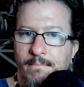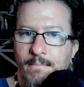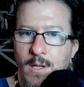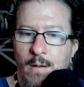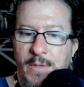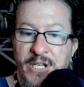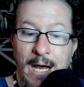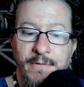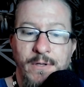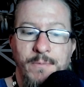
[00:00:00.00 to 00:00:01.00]
But you have to
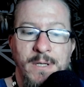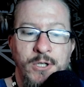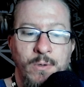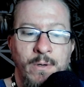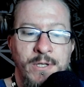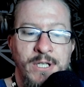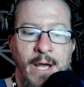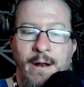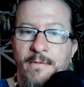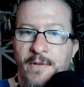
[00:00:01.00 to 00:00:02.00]
be sure to sign up
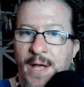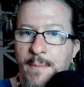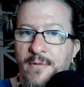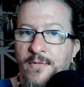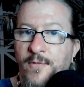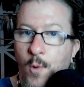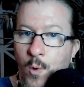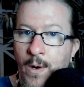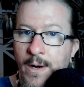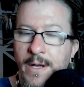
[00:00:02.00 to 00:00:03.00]
for that before